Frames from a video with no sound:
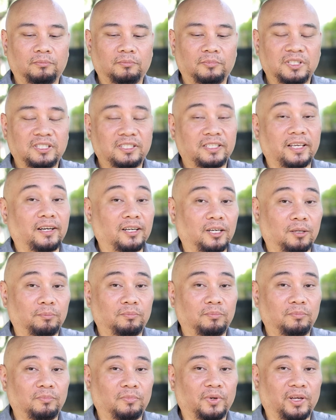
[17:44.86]
setup,
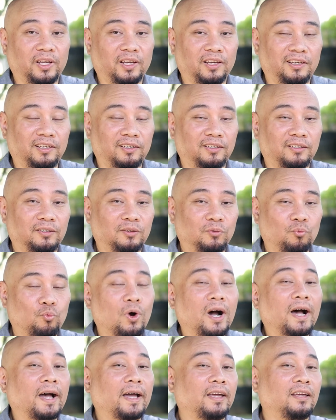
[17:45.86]
and
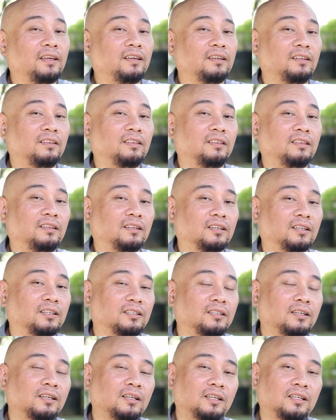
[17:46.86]
why
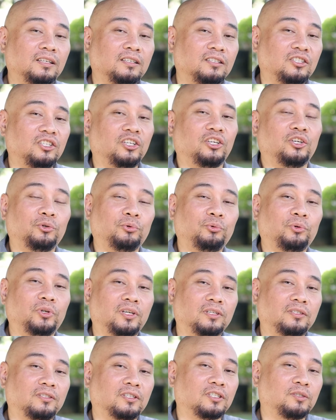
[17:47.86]
the ZHIYUN
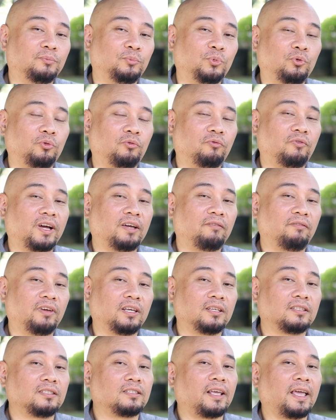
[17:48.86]
is the Smooth
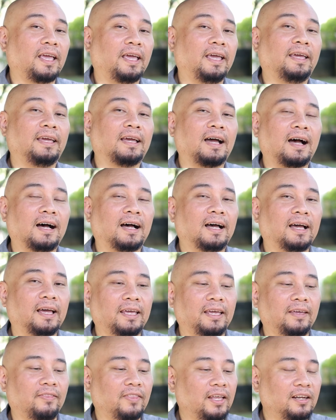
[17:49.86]
5S
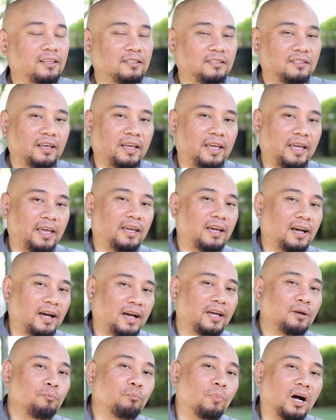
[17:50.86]
AI, and that is the
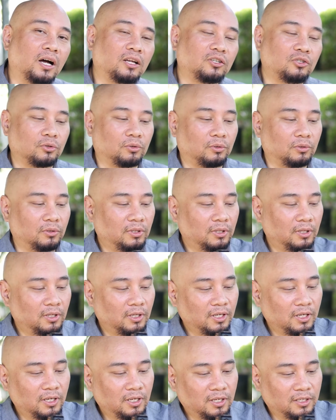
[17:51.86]
AI module.
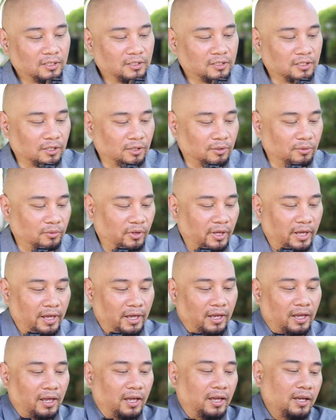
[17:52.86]
So the
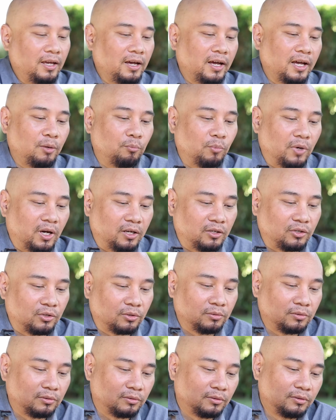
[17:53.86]
AI
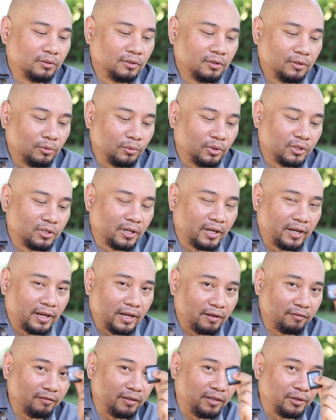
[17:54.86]
module, which I
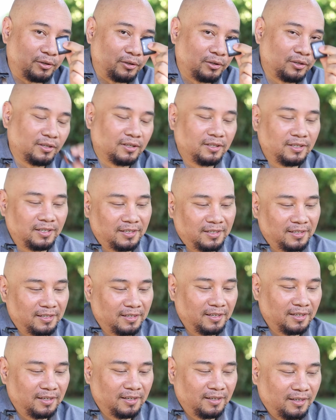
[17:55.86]
have here,
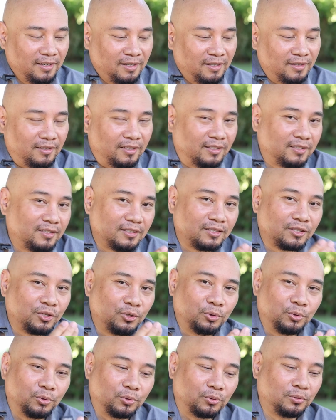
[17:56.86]
this is
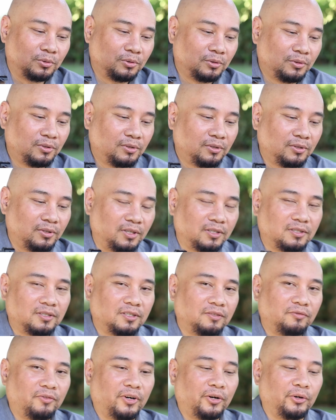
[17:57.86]
cool.
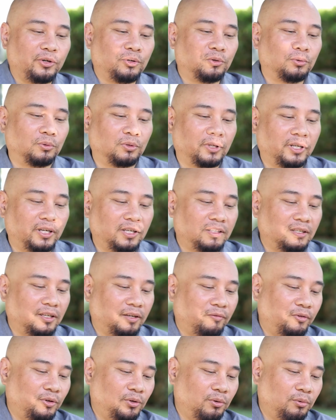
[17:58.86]
This is very cool. And
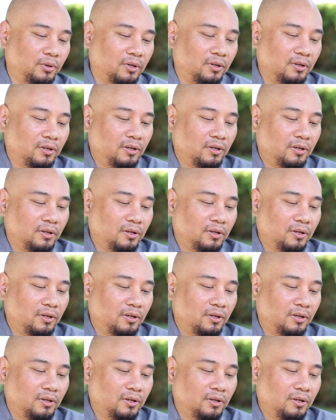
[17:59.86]
if you